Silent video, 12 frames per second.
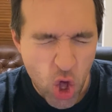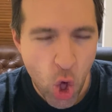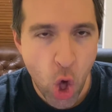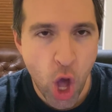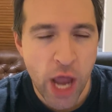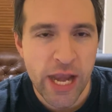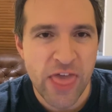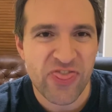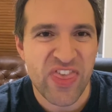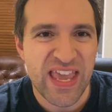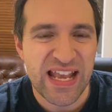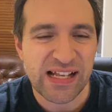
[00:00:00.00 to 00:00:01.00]
on
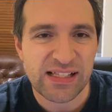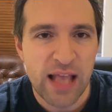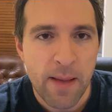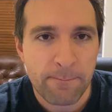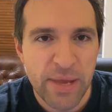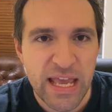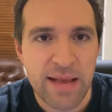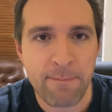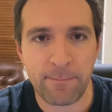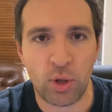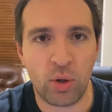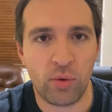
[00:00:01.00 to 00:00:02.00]
these
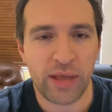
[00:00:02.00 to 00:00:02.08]
people.